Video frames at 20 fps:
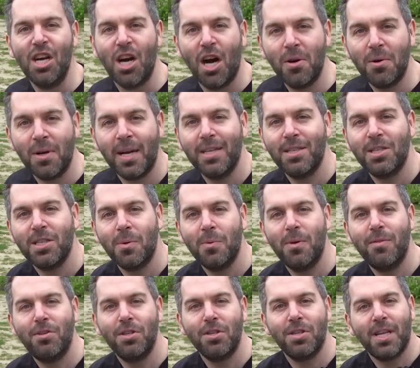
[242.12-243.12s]
Okay, so
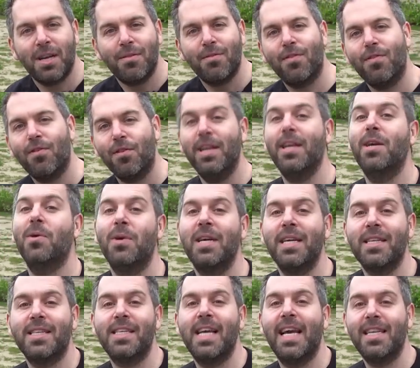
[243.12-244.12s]
we've just done three
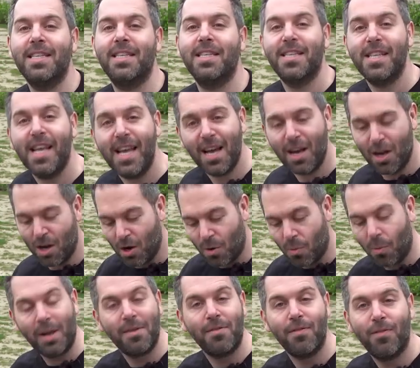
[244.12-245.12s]
quick tests there,
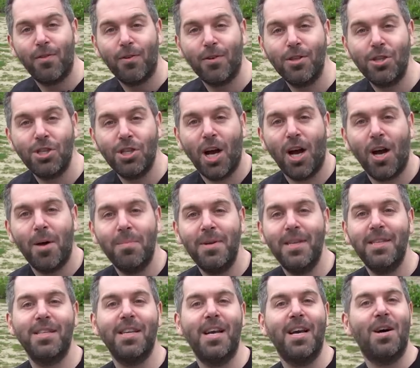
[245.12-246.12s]
one for
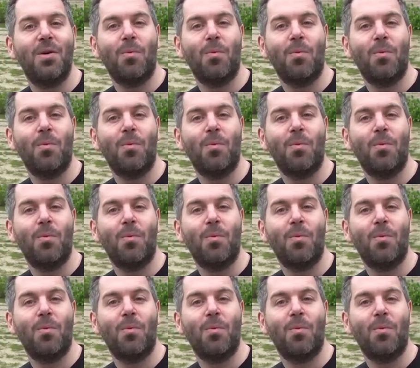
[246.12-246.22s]
sharpness,